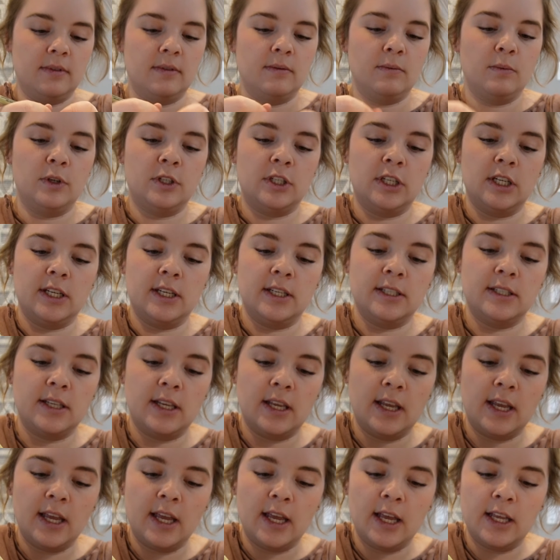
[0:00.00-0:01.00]
which
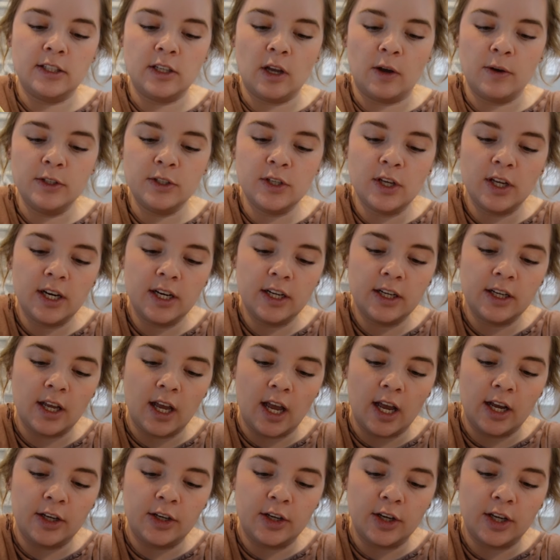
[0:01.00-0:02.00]
is, it's always
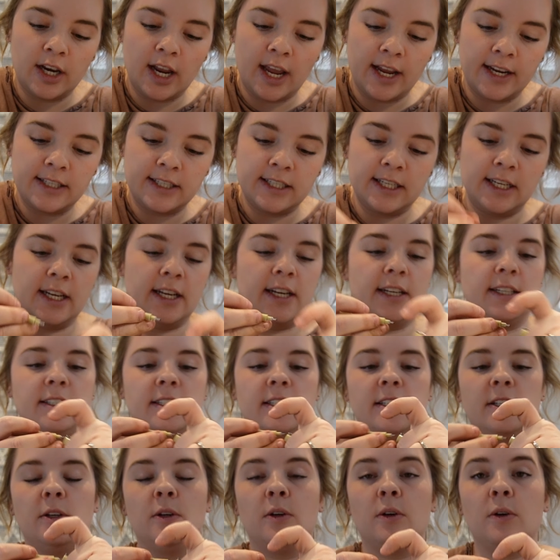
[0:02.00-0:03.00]
a good idea
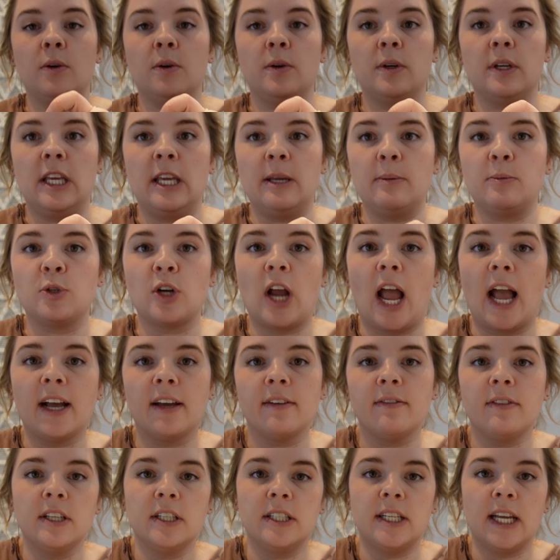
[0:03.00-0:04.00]
to keep track
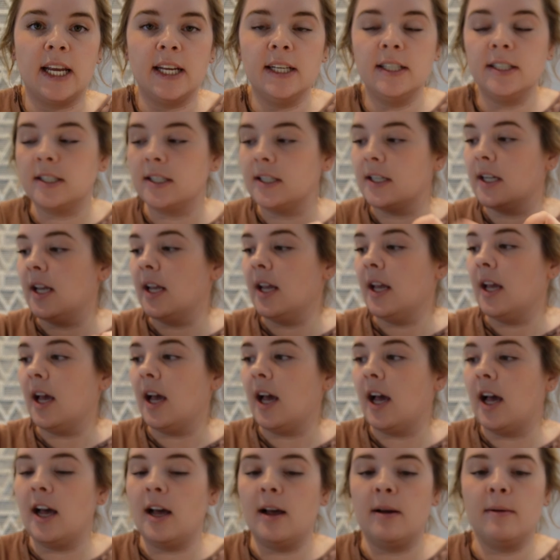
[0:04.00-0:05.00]
of the date
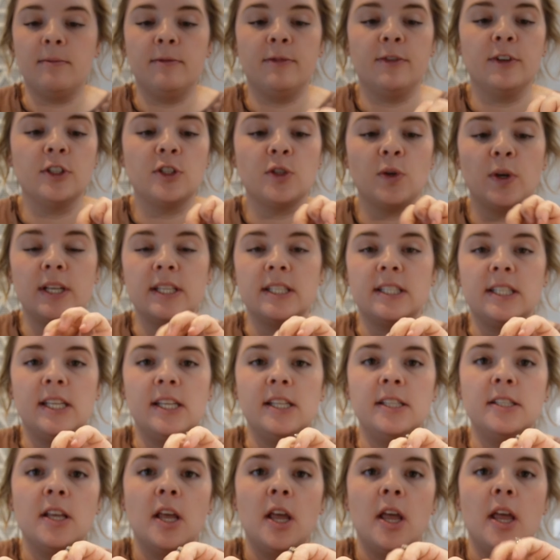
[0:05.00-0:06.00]
for sowing seeds,